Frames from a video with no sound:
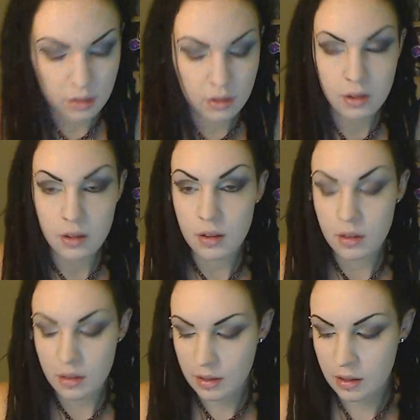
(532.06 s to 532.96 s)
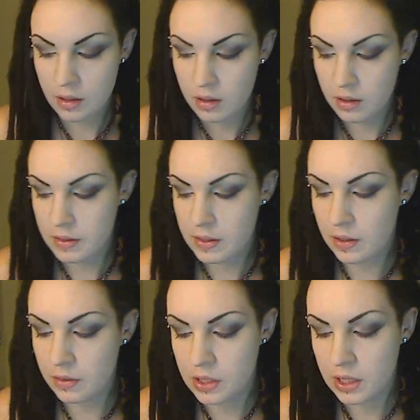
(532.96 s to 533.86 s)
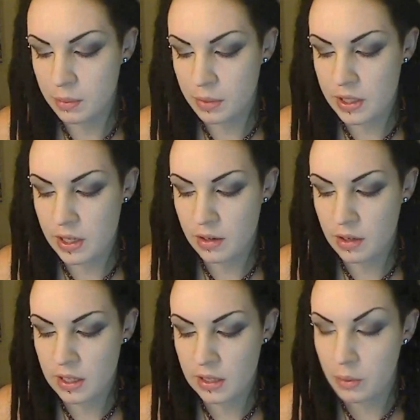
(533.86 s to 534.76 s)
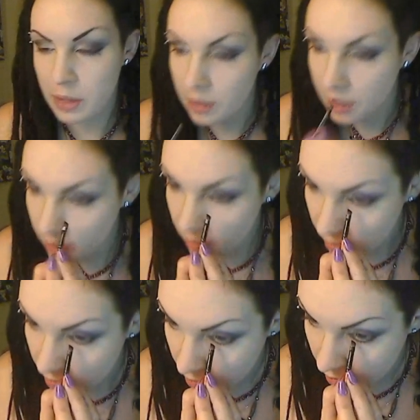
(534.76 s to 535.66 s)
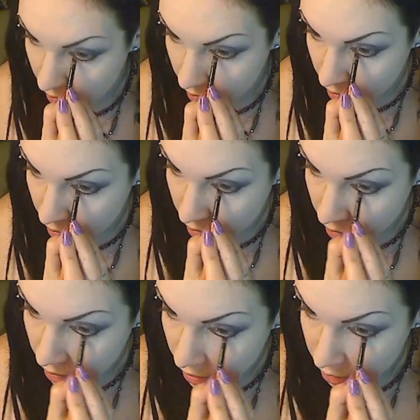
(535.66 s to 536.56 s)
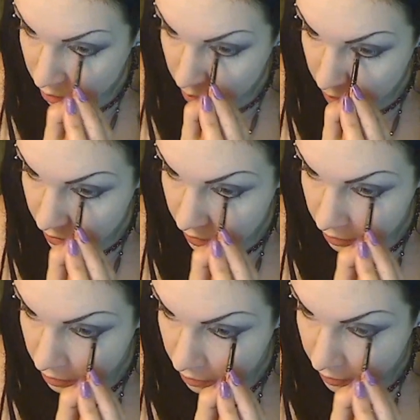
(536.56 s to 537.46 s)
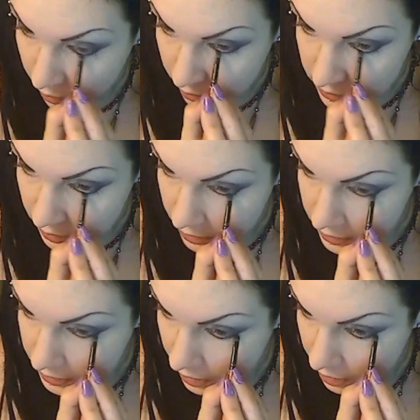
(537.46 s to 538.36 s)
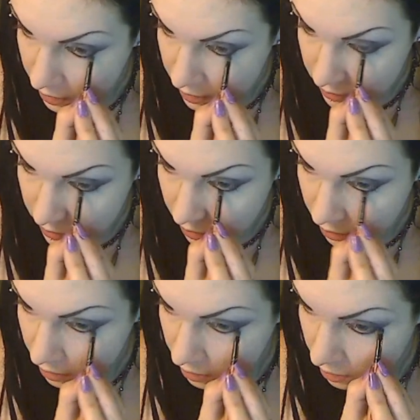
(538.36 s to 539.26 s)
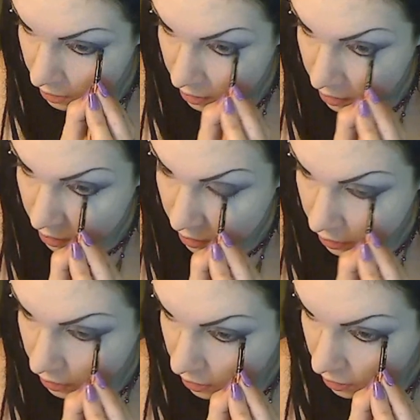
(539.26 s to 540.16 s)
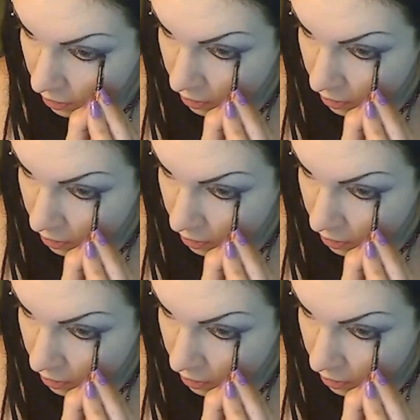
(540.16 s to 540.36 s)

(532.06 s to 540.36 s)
So now to like blend it out, I take the white again. And I don't want to bring it down too far because like I said, it doesn't look good.